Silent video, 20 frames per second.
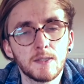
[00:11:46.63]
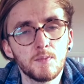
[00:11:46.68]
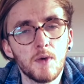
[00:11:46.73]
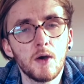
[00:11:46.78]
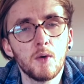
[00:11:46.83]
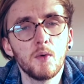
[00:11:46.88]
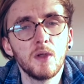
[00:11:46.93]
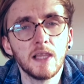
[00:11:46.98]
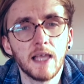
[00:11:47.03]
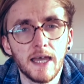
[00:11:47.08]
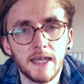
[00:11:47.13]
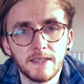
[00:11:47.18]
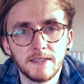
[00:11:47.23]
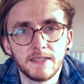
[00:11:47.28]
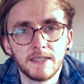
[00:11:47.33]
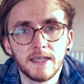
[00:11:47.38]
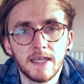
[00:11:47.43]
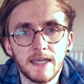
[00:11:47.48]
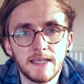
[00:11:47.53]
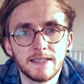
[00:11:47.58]
where we'll
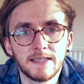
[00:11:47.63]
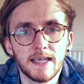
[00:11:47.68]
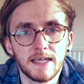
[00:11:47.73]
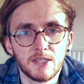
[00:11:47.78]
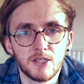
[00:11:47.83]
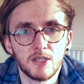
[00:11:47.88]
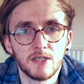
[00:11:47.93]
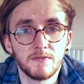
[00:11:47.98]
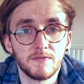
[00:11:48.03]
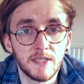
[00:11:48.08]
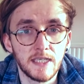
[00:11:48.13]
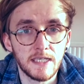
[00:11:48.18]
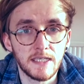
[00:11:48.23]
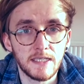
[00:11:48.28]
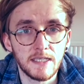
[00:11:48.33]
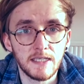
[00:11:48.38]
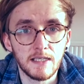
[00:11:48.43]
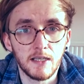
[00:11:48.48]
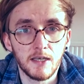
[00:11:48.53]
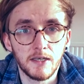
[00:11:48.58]
end today's session of
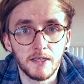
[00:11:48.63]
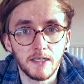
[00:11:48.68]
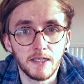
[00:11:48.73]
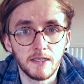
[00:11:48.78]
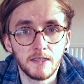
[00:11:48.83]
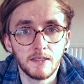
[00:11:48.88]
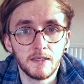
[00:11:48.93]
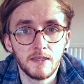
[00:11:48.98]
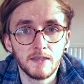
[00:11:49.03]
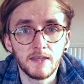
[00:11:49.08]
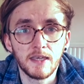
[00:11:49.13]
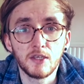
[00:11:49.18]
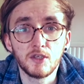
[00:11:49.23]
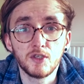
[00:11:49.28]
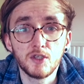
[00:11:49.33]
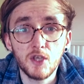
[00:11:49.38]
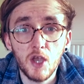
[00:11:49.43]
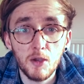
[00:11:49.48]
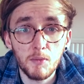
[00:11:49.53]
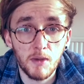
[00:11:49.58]
D&D Learning. Thank
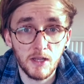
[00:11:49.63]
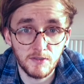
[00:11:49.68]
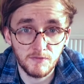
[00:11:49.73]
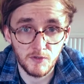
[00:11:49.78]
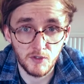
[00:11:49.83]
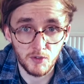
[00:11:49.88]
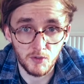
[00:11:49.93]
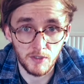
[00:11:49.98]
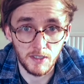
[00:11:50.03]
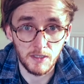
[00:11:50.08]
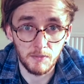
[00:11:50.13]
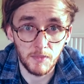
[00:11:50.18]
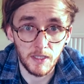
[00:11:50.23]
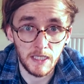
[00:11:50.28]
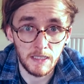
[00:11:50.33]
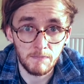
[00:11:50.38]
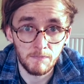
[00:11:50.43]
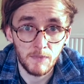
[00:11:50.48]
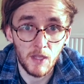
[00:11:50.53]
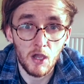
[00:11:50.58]
you so much for joining me.
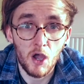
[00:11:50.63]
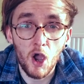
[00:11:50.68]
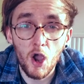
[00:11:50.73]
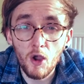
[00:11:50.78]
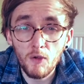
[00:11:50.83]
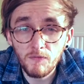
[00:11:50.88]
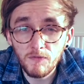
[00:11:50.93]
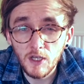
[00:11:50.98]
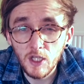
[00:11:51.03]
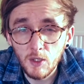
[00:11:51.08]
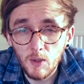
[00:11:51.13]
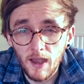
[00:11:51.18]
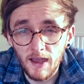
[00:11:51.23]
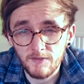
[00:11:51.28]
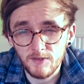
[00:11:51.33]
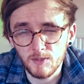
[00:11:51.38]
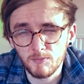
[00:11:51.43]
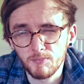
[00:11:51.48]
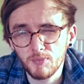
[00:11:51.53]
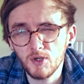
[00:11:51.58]
Hopefully you
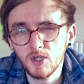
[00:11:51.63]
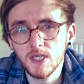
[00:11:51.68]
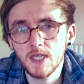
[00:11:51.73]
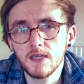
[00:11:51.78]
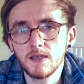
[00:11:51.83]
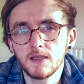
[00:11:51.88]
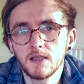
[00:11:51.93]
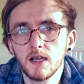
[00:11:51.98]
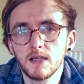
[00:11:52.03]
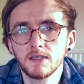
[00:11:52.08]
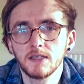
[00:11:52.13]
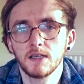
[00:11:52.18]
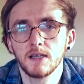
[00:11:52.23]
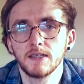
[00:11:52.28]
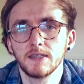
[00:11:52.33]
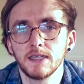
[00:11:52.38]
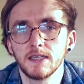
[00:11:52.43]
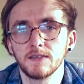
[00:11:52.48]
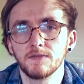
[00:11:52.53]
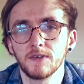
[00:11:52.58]
have some pretty exciting
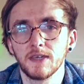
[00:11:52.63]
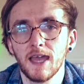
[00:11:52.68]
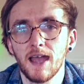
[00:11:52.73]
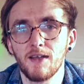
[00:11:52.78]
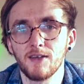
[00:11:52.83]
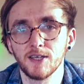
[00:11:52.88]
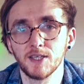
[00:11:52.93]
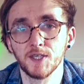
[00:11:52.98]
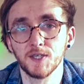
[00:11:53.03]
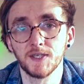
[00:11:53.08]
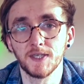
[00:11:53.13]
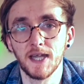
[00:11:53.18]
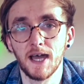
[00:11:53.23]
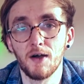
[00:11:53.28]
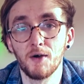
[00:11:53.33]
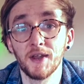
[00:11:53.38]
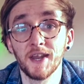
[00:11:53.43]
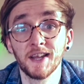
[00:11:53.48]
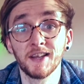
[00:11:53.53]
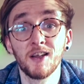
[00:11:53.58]
ideas for characters
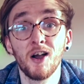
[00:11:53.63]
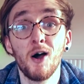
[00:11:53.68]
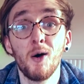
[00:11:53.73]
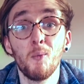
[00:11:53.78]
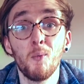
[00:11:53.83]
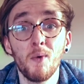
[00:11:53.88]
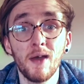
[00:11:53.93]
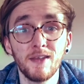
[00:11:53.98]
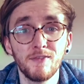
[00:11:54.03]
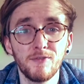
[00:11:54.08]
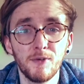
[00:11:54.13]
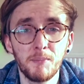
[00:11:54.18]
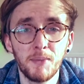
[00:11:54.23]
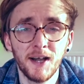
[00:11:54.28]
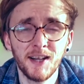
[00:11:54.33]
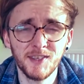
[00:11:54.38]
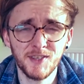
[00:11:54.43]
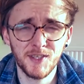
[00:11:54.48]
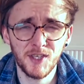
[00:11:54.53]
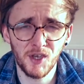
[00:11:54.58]
now, and I can't wait for
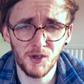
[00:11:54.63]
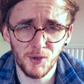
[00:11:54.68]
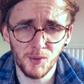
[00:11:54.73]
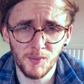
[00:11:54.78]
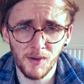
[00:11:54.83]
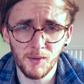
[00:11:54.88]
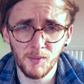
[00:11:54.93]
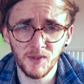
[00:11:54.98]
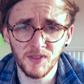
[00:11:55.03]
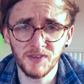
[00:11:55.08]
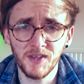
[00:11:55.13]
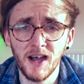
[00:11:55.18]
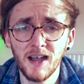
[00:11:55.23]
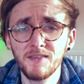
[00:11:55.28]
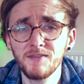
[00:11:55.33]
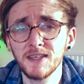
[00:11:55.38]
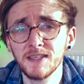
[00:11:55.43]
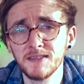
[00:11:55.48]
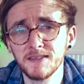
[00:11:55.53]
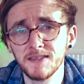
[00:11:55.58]
part 2 where we'll
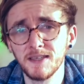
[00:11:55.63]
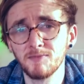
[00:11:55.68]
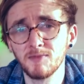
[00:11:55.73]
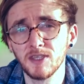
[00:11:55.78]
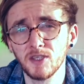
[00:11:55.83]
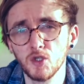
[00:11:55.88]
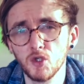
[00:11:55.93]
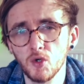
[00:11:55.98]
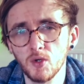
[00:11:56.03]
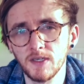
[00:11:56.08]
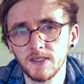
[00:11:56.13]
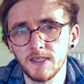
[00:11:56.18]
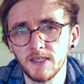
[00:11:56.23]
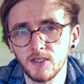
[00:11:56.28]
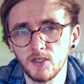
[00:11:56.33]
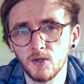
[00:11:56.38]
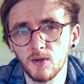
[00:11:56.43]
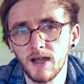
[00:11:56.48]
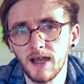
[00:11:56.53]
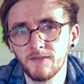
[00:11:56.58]
dive into some of the
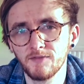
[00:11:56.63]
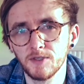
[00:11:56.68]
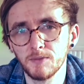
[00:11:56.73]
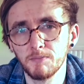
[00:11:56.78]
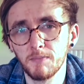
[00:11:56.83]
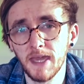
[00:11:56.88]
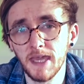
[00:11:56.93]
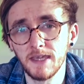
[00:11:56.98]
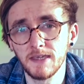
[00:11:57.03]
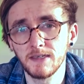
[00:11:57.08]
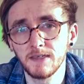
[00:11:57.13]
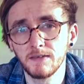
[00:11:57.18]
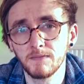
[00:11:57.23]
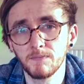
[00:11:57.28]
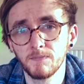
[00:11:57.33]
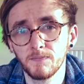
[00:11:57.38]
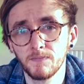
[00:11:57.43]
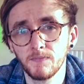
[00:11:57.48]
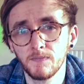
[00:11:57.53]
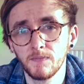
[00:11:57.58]
choices you'll have to make.
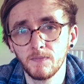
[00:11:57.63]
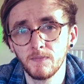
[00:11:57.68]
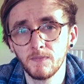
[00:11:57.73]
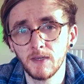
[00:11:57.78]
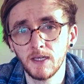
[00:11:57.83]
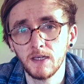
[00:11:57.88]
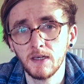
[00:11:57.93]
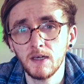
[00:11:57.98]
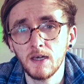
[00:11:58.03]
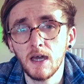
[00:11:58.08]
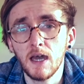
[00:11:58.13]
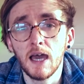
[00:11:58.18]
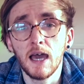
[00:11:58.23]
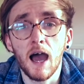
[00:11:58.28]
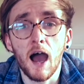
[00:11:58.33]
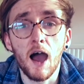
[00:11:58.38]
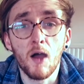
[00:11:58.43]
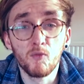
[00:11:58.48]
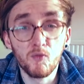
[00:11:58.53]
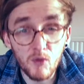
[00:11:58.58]

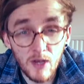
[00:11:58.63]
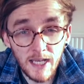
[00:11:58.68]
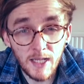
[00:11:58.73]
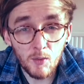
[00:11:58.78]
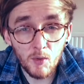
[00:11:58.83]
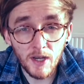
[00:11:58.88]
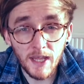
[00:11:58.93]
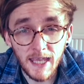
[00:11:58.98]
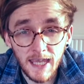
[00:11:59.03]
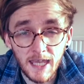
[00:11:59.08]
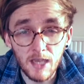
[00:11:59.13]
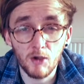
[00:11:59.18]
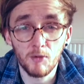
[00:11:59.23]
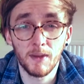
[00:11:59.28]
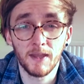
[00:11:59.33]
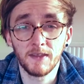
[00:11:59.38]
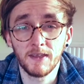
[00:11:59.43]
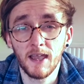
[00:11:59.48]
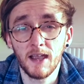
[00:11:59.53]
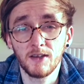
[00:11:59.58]
I really want to hear
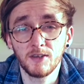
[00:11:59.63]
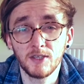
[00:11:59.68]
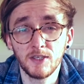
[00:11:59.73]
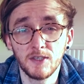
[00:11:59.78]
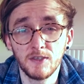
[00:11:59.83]
about the characters